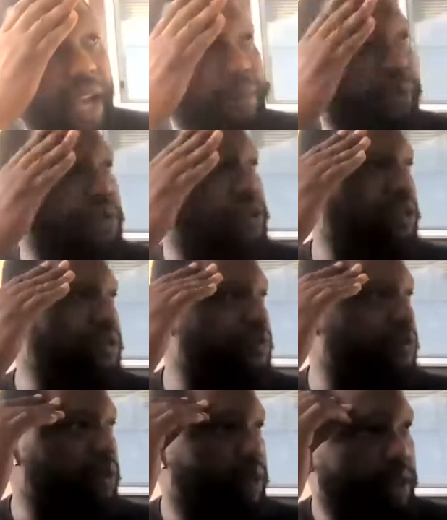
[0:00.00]
able to
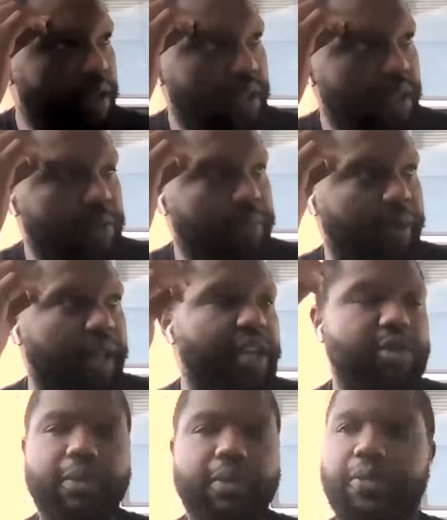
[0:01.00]
shoot.
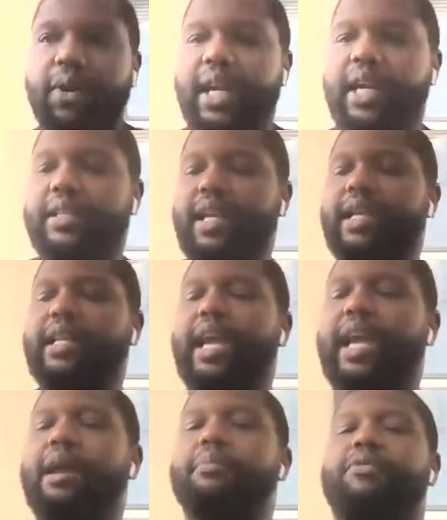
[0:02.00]
Players before that, it's like the
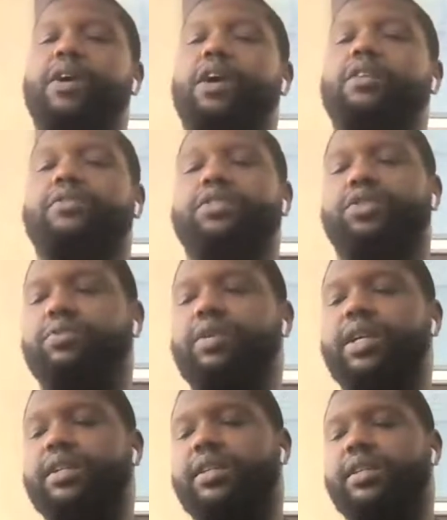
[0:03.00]
game evolved to
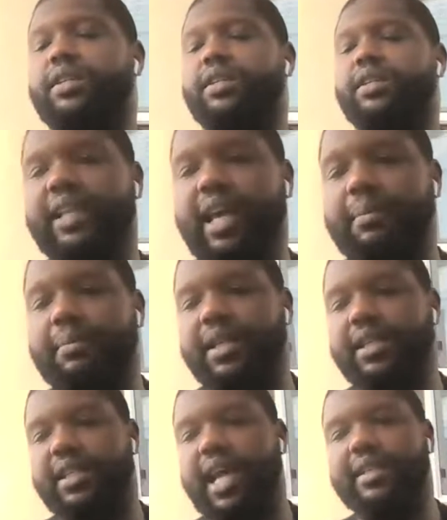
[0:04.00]
shooting and stuff like that, but
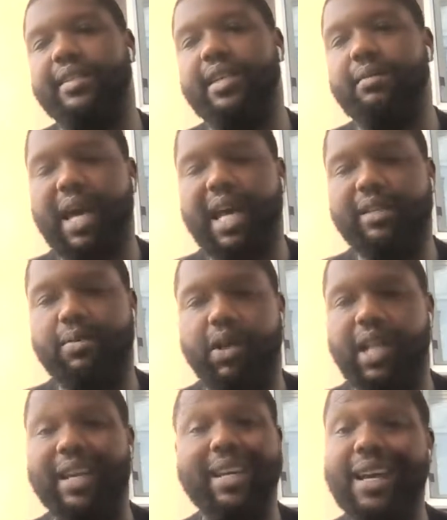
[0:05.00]
it's not team
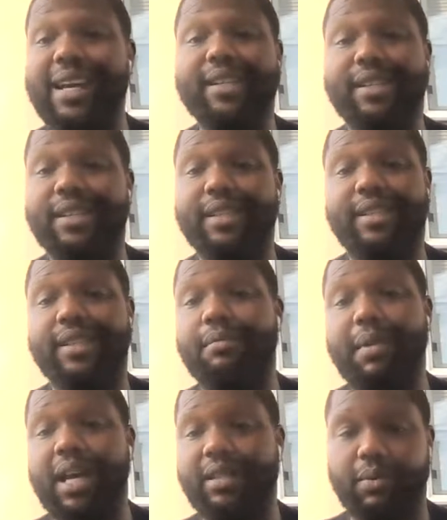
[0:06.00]
basketball. Like none of that shit's team
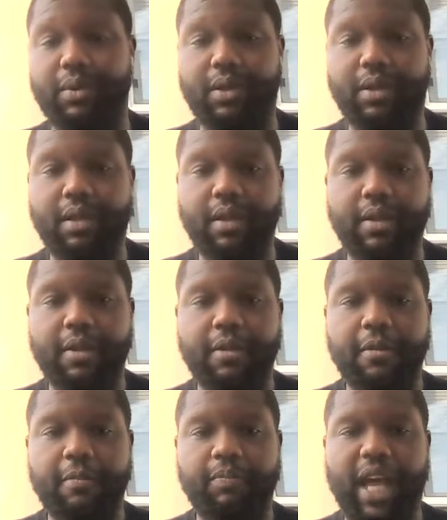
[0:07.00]
basketball.
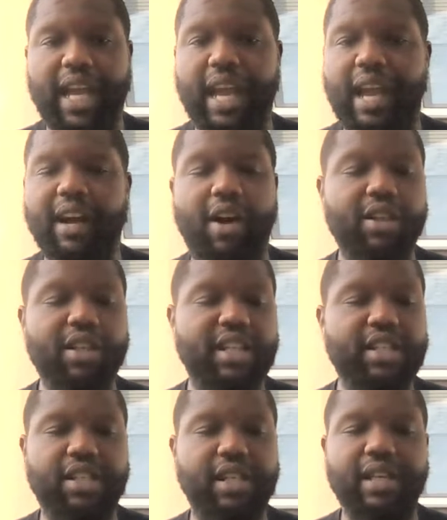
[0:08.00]
Like all of
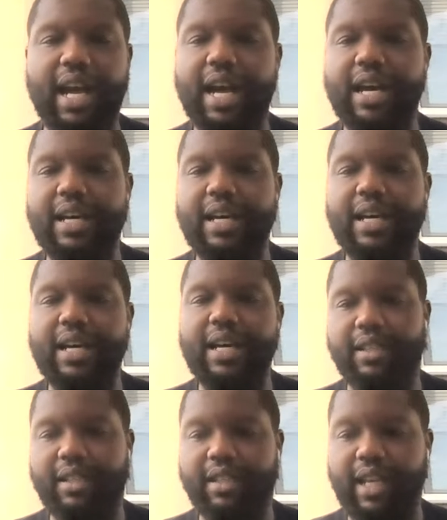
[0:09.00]
this shit nowadays
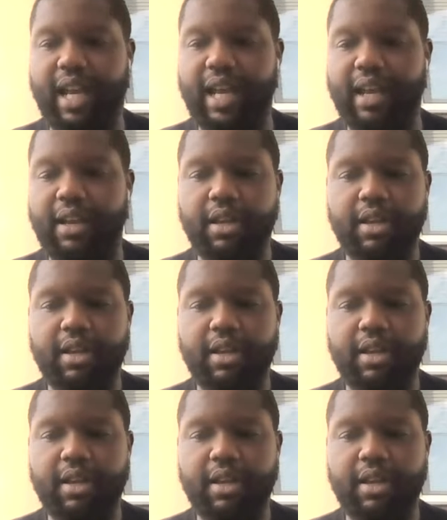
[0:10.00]
is just like,